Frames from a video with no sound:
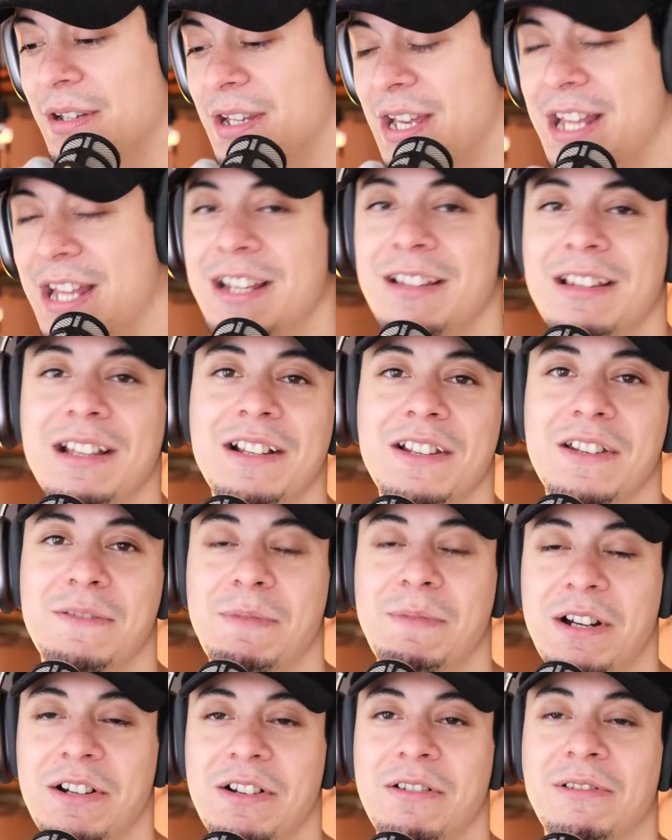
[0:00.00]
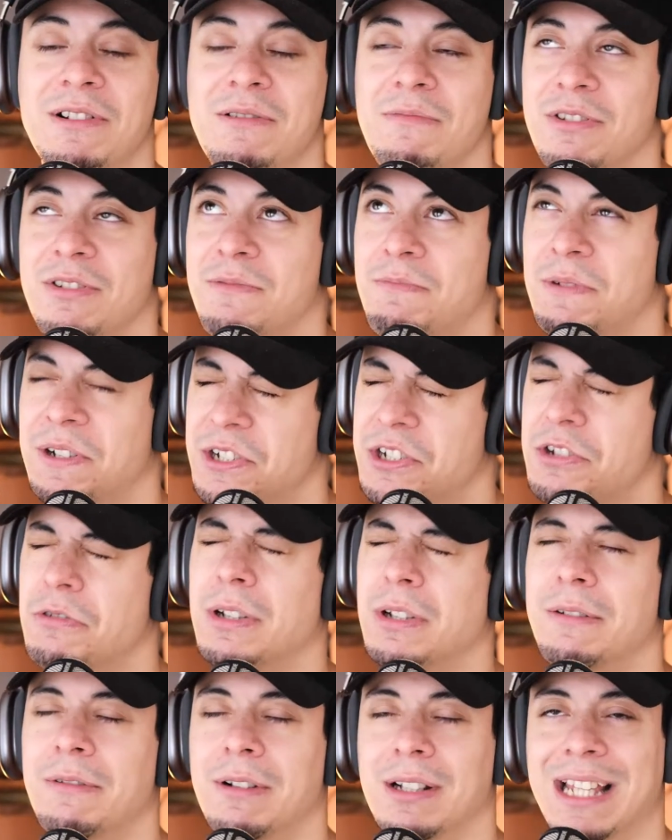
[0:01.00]
Anything
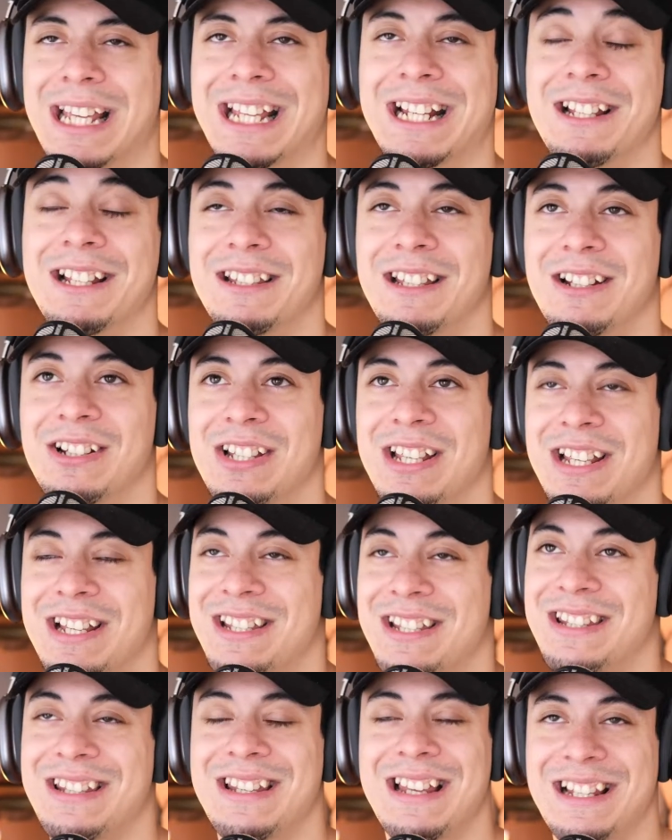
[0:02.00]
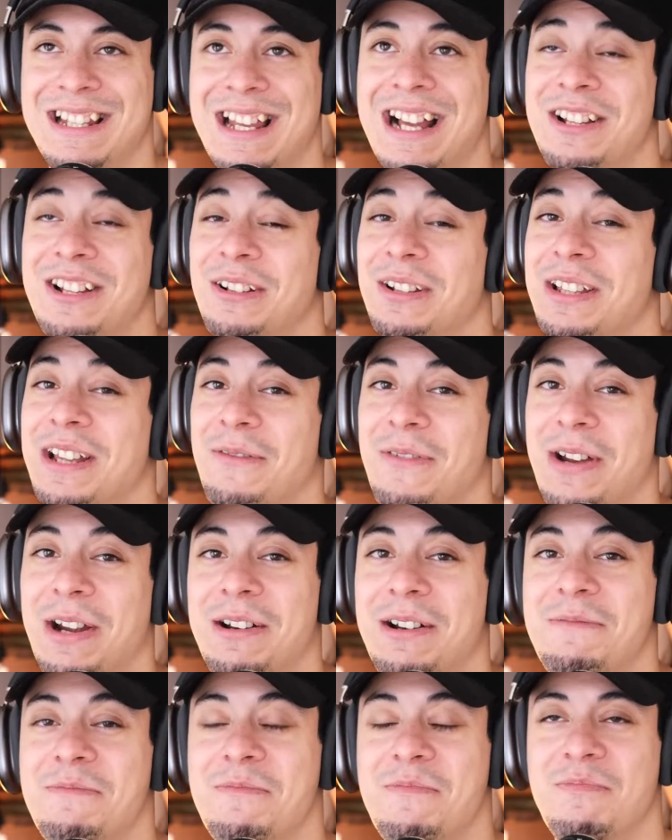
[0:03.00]
spiritually related, it's actually a
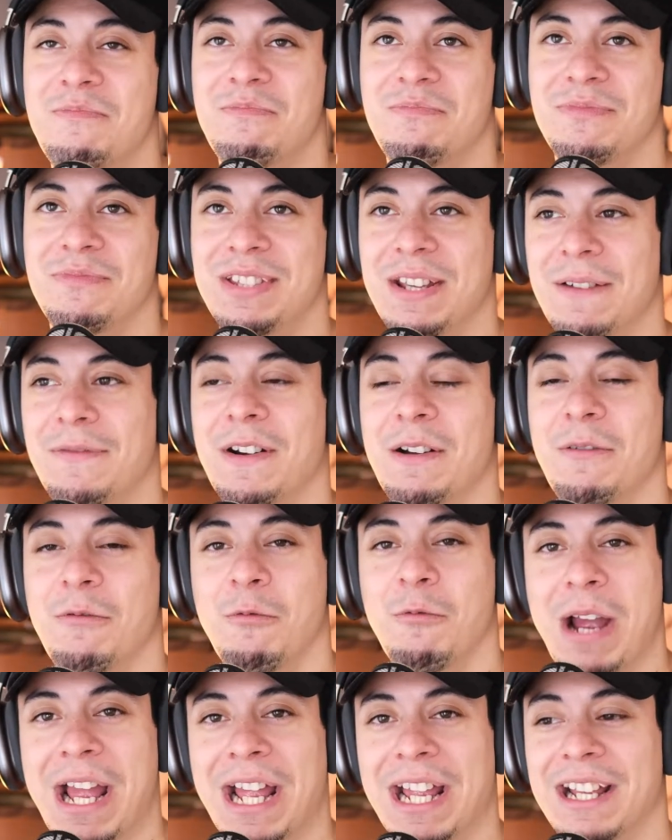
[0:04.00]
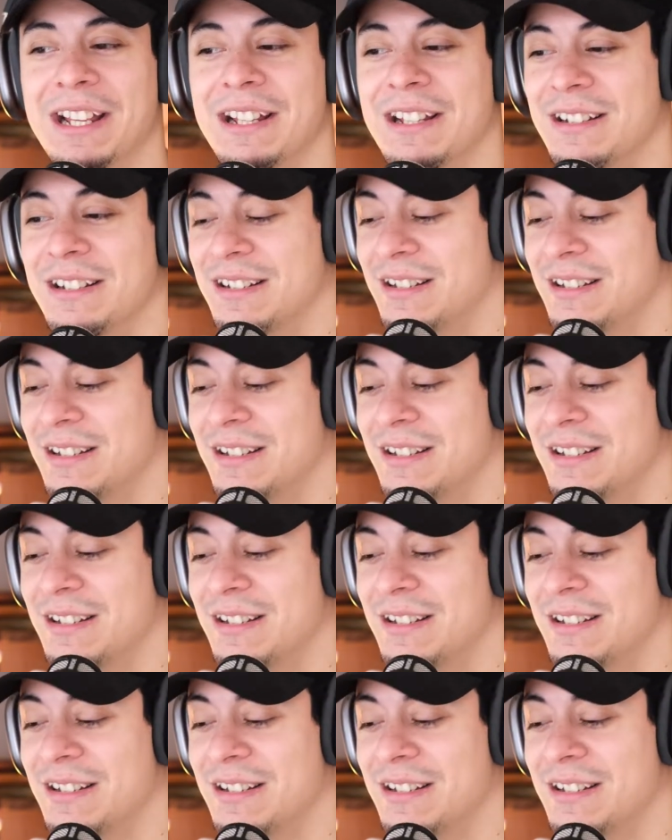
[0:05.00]
very different way.